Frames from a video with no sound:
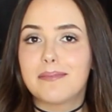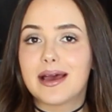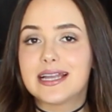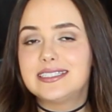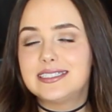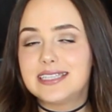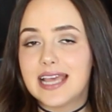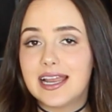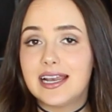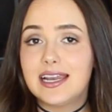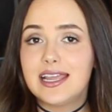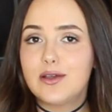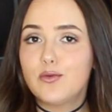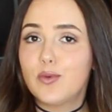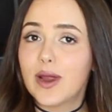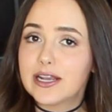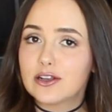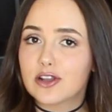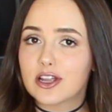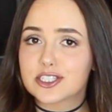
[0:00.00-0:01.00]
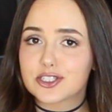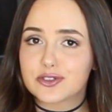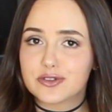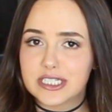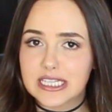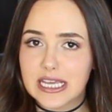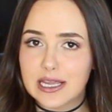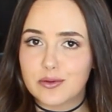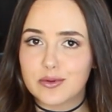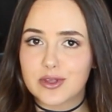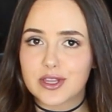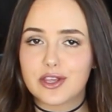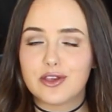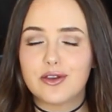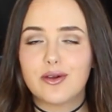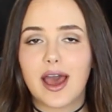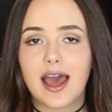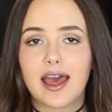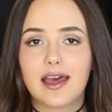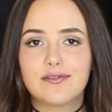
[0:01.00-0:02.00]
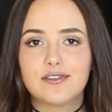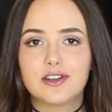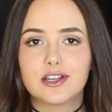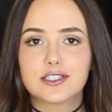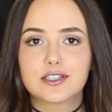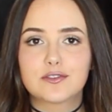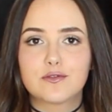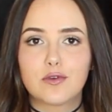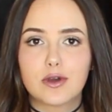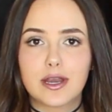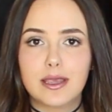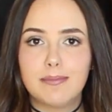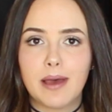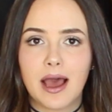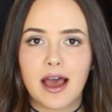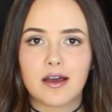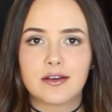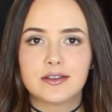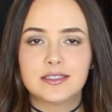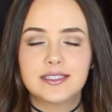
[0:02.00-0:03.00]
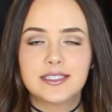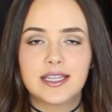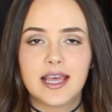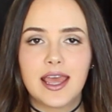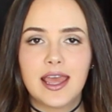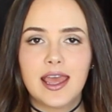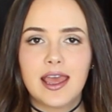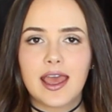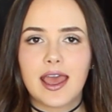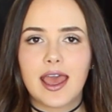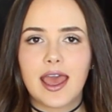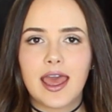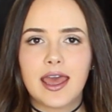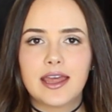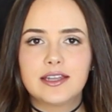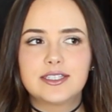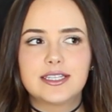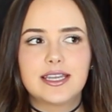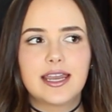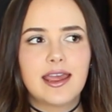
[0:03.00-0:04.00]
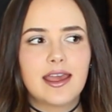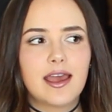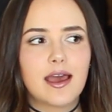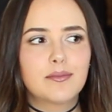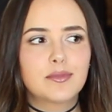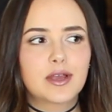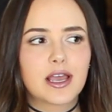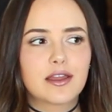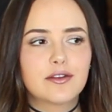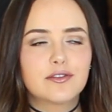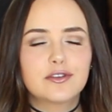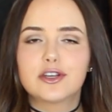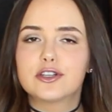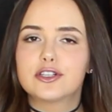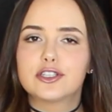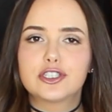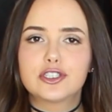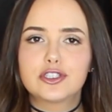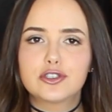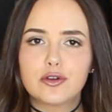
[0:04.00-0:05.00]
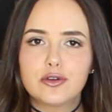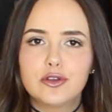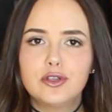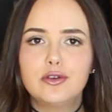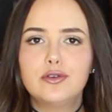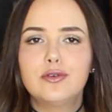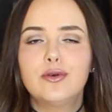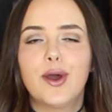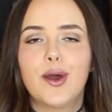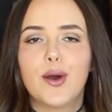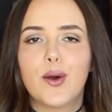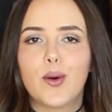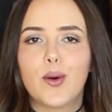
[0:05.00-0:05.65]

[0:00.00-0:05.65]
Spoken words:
my daily weight loss routine with you. I have lost 40 pounds and today I'm kind of going to show you